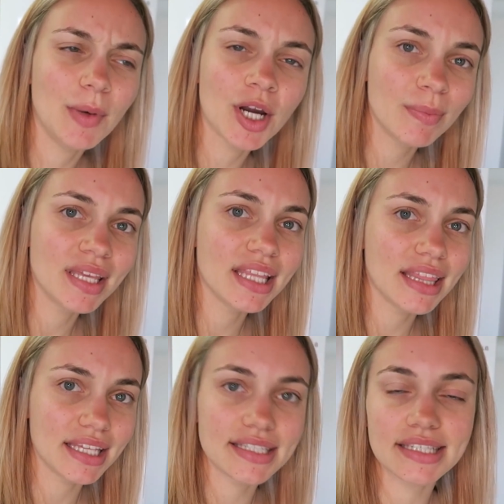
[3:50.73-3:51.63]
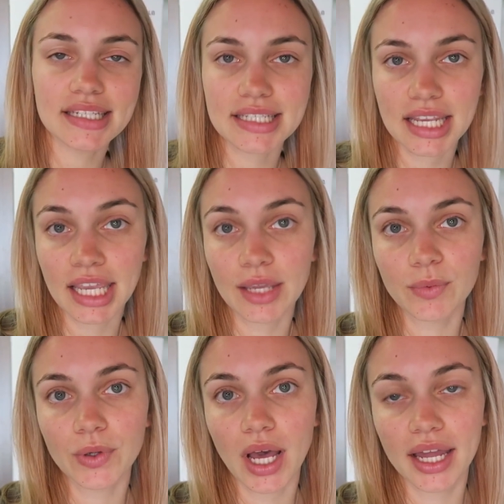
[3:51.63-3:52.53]
I'm hoping that this tea
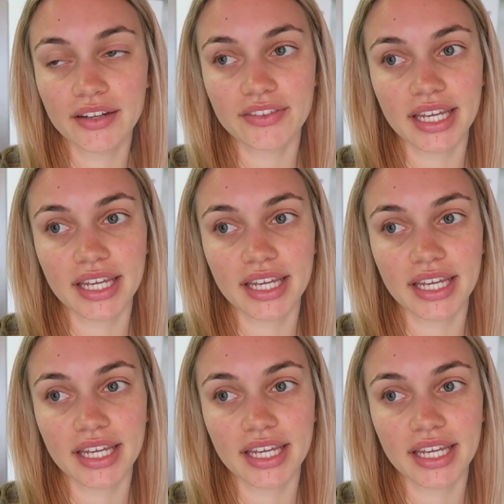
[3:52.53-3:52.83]
will kind of